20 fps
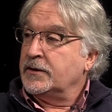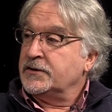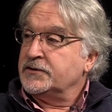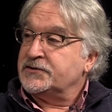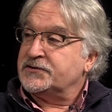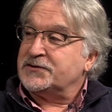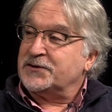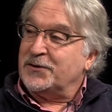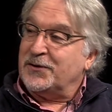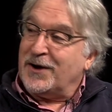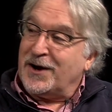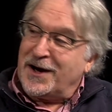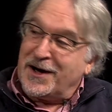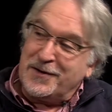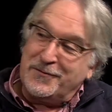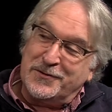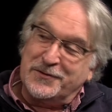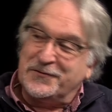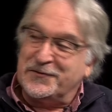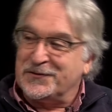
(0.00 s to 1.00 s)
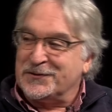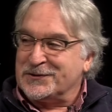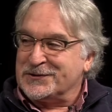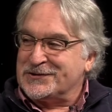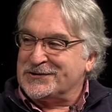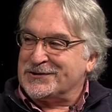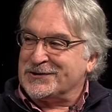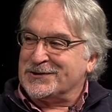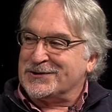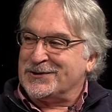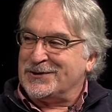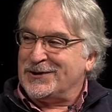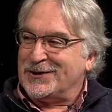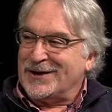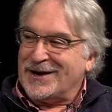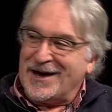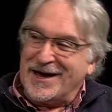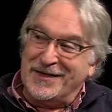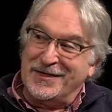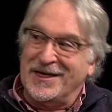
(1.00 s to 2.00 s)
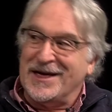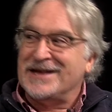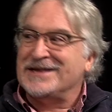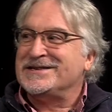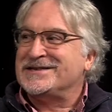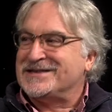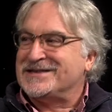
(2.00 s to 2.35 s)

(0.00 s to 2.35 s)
So I went full circle and then